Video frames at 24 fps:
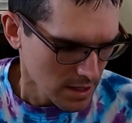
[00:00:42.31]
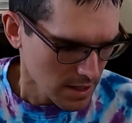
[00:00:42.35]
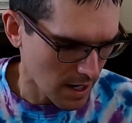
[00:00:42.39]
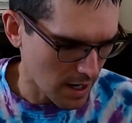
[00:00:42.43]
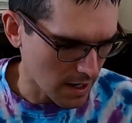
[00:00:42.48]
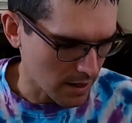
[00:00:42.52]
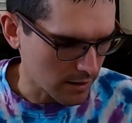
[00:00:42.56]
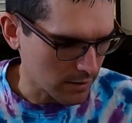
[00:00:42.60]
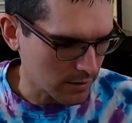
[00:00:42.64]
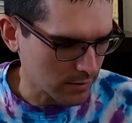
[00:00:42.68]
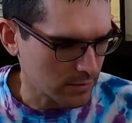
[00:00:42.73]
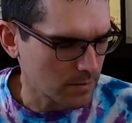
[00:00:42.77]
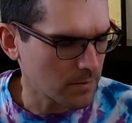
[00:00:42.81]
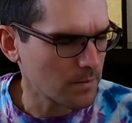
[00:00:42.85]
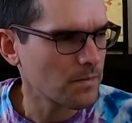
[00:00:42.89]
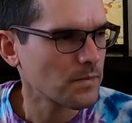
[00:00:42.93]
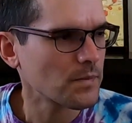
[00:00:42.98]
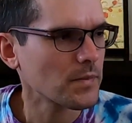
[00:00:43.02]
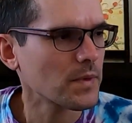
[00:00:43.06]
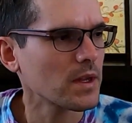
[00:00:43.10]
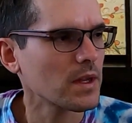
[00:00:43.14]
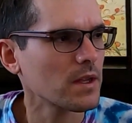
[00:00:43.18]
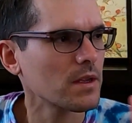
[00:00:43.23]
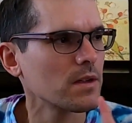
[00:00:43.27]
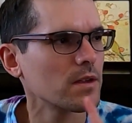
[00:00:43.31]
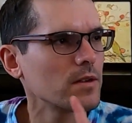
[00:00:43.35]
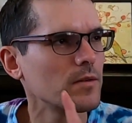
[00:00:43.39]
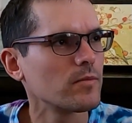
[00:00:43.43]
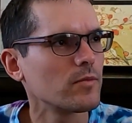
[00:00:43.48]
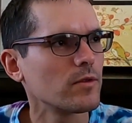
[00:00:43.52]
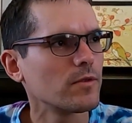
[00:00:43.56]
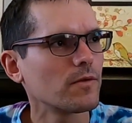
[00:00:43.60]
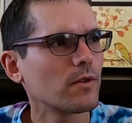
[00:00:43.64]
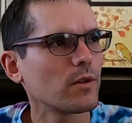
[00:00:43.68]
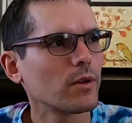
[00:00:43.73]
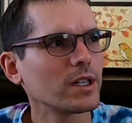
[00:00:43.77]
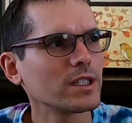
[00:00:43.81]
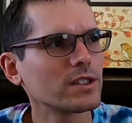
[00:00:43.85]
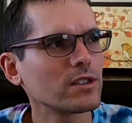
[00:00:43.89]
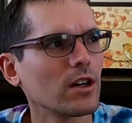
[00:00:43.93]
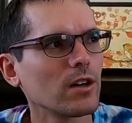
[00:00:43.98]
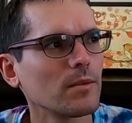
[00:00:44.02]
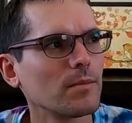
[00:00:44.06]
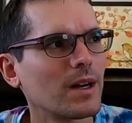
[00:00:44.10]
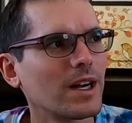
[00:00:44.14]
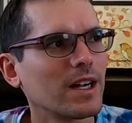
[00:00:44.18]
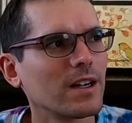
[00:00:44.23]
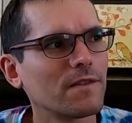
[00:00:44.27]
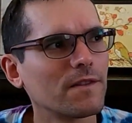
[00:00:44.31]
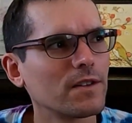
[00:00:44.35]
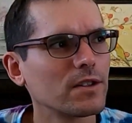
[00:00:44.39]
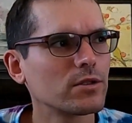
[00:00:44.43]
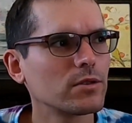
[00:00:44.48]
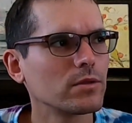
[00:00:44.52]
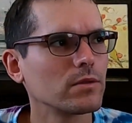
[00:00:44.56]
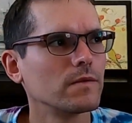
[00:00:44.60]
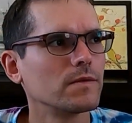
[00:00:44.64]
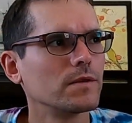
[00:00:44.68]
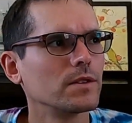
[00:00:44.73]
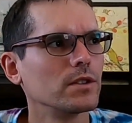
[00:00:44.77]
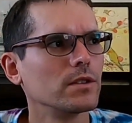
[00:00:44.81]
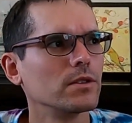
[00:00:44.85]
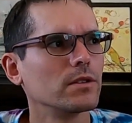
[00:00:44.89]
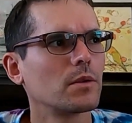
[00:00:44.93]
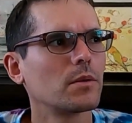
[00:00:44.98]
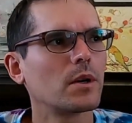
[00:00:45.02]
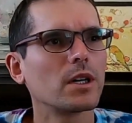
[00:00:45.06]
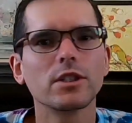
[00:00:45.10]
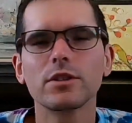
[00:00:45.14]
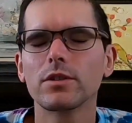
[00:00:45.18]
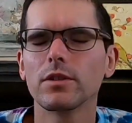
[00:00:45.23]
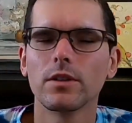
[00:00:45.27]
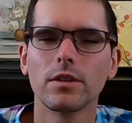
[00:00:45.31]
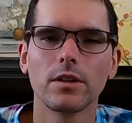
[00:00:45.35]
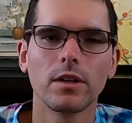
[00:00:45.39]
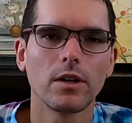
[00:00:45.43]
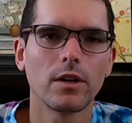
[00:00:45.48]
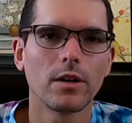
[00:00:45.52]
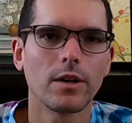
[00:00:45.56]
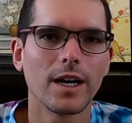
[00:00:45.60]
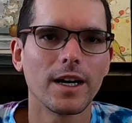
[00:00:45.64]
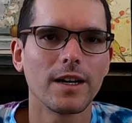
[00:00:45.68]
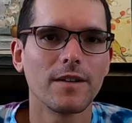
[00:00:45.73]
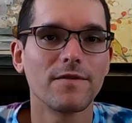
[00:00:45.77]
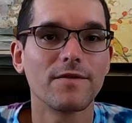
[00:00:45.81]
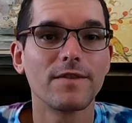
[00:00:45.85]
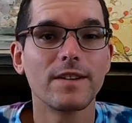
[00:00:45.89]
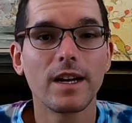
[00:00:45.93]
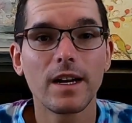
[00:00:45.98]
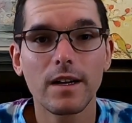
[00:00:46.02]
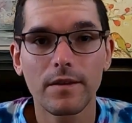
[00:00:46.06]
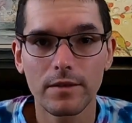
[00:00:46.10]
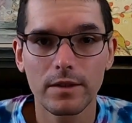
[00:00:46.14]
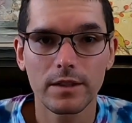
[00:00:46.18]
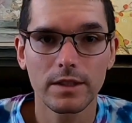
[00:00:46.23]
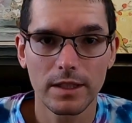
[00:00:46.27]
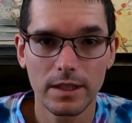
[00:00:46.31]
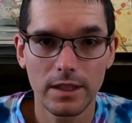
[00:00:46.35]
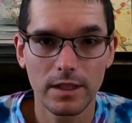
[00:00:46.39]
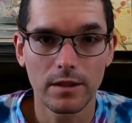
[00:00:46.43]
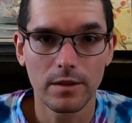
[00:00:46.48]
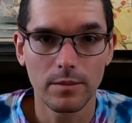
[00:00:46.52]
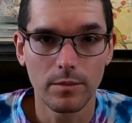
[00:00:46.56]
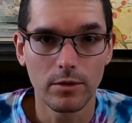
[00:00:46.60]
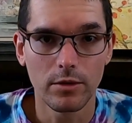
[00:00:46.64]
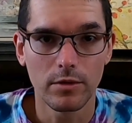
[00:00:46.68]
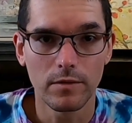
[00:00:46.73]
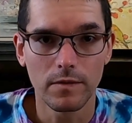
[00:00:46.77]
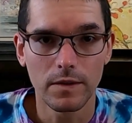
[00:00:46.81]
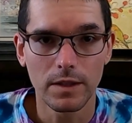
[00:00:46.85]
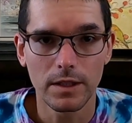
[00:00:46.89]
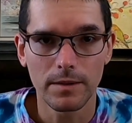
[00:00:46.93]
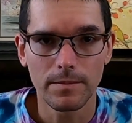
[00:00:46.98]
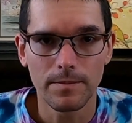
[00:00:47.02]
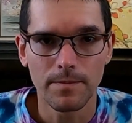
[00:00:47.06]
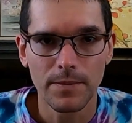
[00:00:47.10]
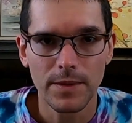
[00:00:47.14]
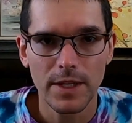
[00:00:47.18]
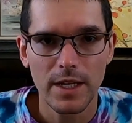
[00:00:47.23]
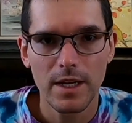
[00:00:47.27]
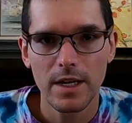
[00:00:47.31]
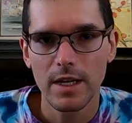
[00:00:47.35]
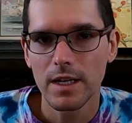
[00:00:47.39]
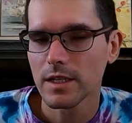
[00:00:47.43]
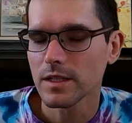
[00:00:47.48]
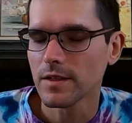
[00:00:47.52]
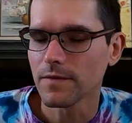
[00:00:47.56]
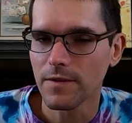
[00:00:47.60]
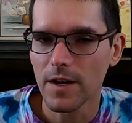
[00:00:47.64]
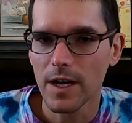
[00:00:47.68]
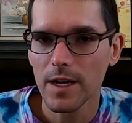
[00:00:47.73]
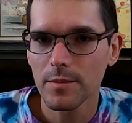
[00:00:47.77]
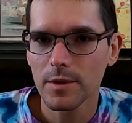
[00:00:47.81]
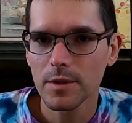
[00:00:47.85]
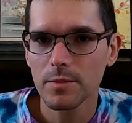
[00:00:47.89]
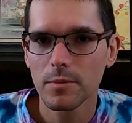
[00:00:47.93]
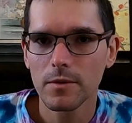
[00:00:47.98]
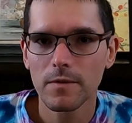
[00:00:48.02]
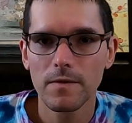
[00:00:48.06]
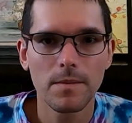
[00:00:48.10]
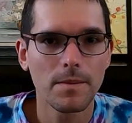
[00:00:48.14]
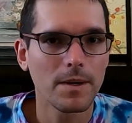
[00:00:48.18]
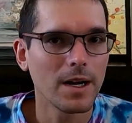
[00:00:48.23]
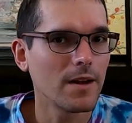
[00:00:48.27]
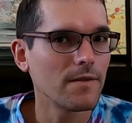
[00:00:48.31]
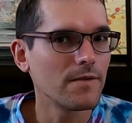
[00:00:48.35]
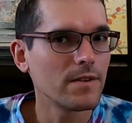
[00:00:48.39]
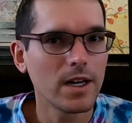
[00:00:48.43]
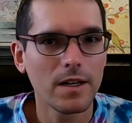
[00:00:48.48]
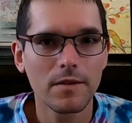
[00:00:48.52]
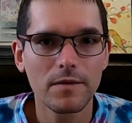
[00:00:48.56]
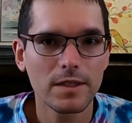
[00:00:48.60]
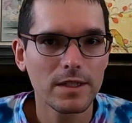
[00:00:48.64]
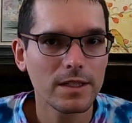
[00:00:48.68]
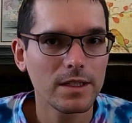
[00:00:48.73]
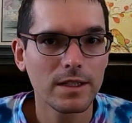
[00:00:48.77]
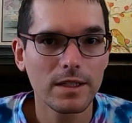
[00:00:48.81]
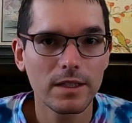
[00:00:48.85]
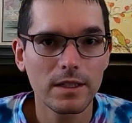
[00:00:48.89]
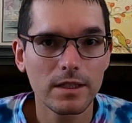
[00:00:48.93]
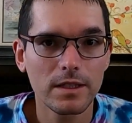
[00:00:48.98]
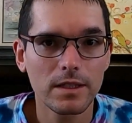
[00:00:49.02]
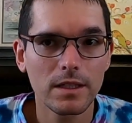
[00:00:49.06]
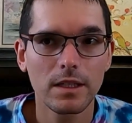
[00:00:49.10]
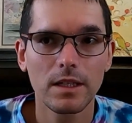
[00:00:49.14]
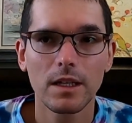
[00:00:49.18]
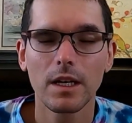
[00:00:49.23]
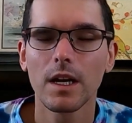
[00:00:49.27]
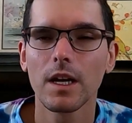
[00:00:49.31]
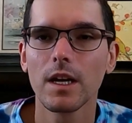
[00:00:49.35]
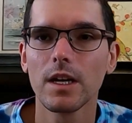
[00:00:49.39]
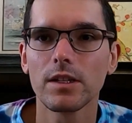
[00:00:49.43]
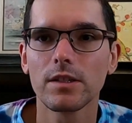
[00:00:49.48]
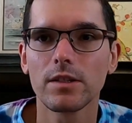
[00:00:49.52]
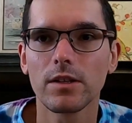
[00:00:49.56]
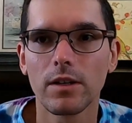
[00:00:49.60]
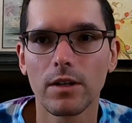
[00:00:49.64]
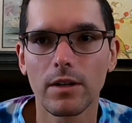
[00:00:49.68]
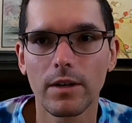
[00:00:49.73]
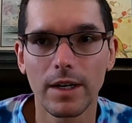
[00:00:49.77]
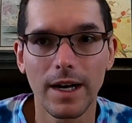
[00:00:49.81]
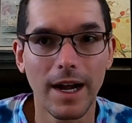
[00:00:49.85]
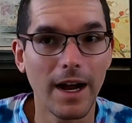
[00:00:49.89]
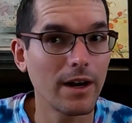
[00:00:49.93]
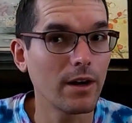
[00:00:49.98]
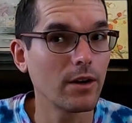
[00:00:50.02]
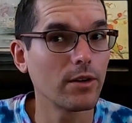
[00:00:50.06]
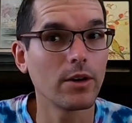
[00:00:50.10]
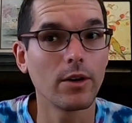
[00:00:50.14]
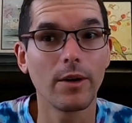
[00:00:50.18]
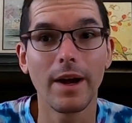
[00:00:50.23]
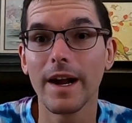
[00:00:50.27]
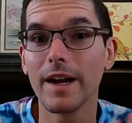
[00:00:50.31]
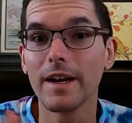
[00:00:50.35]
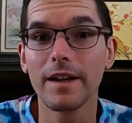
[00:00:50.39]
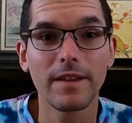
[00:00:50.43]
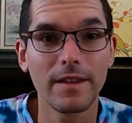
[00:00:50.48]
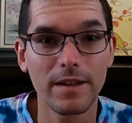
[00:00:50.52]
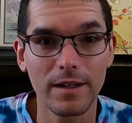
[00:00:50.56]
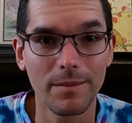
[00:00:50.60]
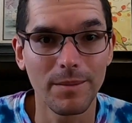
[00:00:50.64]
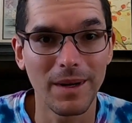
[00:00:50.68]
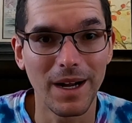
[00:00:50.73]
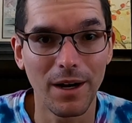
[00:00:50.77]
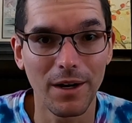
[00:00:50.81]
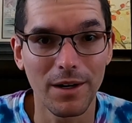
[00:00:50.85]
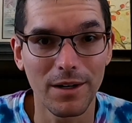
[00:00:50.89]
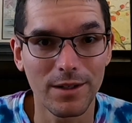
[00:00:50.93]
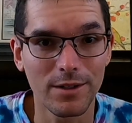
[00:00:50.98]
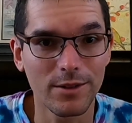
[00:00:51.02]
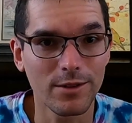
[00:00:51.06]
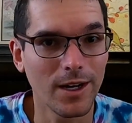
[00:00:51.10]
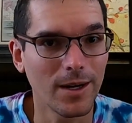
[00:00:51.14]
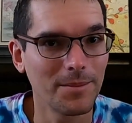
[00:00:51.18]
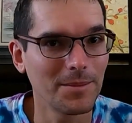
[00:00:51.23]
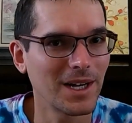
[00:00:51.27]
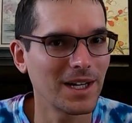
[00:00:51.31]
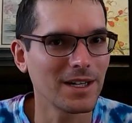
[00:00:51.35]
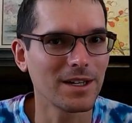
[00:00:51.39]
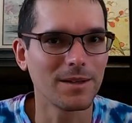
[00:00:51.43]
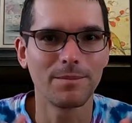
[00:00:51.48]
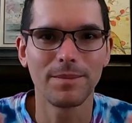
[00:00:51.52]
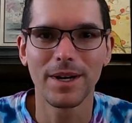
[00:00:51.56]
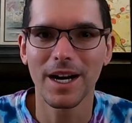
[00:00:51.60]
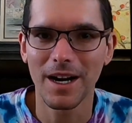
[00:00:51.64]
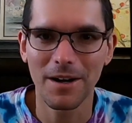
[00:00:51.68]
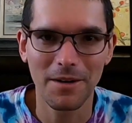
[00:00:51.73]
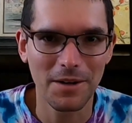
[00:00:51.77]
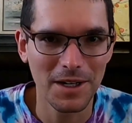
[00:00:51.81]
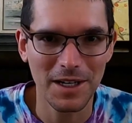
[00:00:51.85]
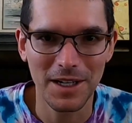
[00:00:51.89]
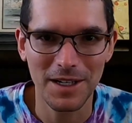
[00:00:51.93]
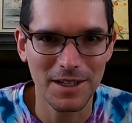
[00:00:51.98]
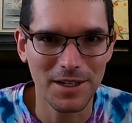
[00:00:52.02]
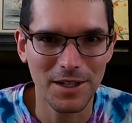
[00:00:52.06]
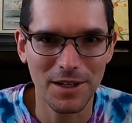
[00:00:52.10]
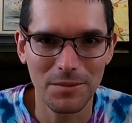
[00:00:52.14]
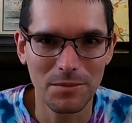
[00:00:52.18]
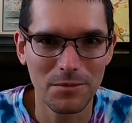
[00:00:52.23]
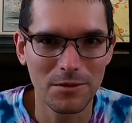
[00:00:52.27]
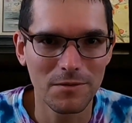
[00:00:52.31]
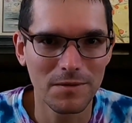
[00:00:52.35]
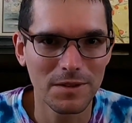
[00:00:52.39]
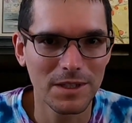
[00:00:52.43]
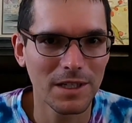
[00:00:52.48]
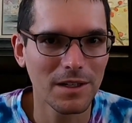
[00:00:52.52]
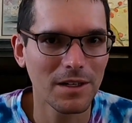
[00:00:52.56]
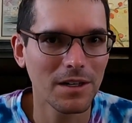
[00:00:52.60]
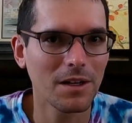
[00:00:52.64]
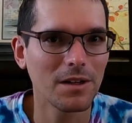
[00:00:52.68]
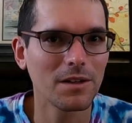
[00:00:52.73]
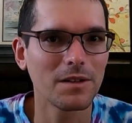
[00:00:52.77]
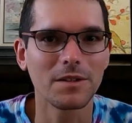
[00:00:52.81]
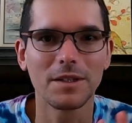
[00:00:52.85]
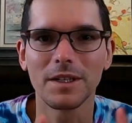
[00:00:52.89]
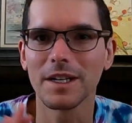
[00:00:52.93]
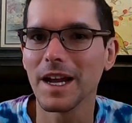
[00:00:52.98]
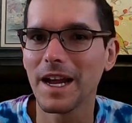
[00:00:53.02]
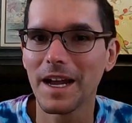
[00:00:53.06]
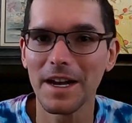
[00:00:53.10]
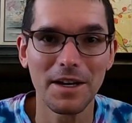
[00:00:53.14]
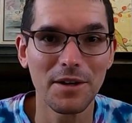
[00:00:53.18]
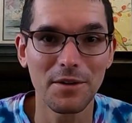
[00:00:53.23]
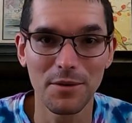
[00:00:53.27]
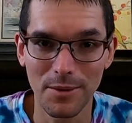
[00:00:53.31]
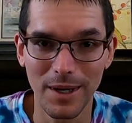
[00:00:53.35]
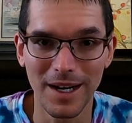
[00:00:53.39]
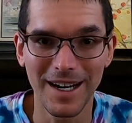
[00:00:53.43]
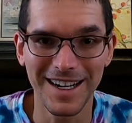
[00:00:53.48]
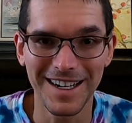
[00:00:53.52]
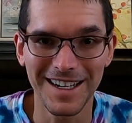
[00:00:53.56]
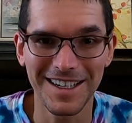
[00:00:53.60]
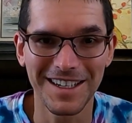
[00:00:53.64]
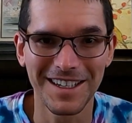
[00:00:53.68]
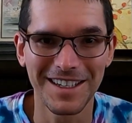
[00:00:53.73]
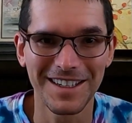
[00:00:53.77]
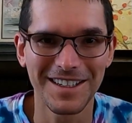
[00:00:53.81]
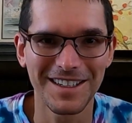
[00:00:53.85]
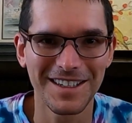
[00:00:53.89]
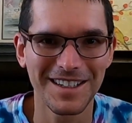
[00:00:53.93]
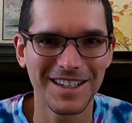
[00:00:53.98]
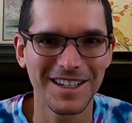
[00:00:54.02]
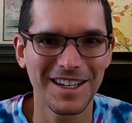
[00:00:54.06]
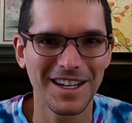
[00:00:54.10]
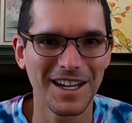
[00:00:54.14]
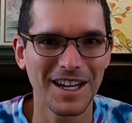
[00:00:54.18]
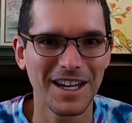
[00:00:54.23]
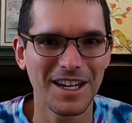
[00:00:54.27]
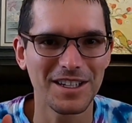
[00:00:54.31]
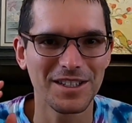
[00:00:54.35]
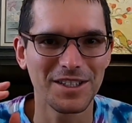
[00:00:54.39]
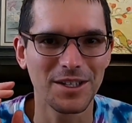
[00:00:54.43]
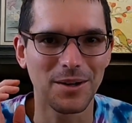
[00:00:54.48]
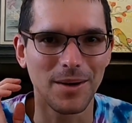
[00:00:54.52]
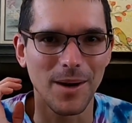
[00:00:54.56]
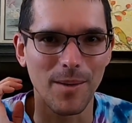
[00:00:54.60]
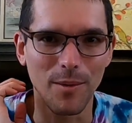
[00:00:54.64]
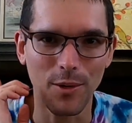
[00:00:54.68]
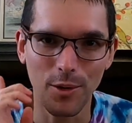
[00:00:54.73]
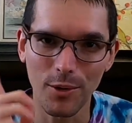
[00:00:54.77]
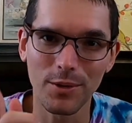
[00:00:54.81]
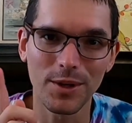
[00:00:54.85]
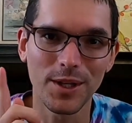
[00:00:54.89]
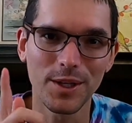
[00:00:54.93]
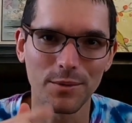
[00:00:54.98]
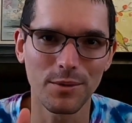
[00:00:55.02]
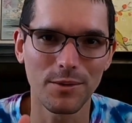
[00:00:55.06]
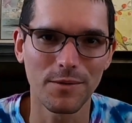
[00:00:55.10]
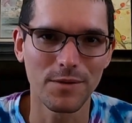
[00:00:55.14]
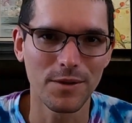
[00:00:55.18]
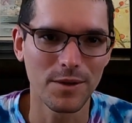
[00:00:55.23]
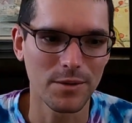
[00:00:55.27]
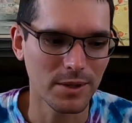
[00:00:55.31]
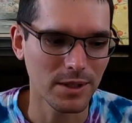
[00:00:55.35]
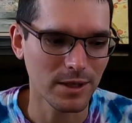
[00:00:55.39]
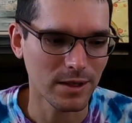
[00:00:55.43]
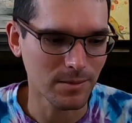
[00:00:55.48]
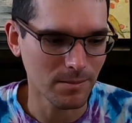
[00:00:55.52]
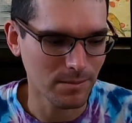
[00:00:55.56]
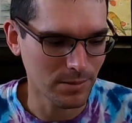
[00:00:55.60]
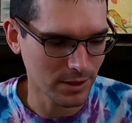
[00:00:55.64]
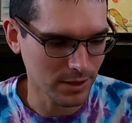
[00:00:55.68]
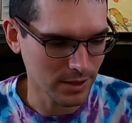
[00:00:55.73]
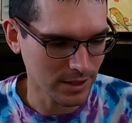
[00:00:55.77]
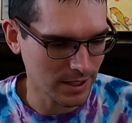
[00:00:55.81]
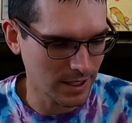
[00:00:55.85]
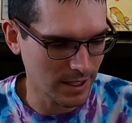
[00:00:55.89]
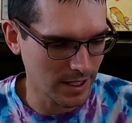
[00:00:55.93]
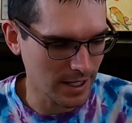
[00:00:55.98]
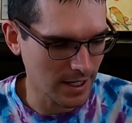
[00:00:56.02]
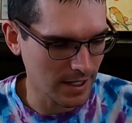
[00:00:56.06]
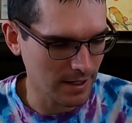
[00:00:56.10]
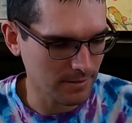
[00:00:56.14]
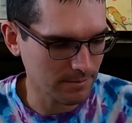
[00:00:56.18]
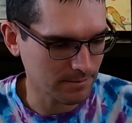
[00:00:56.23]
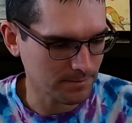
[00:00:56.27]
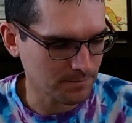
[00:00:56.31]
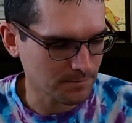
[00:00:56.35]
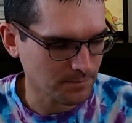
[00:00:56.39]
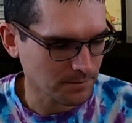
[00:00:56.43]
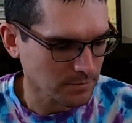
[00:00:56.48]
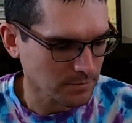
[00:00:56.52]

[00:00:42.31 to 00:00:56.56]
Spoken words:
Now, before I start my official review, I want you to know I've never seen the movie. It's a famous movie, but I've never seen it. And I don't know anything about it, so I'm not comparing it to the movie at all in any way. So I'm only reviewing the book today.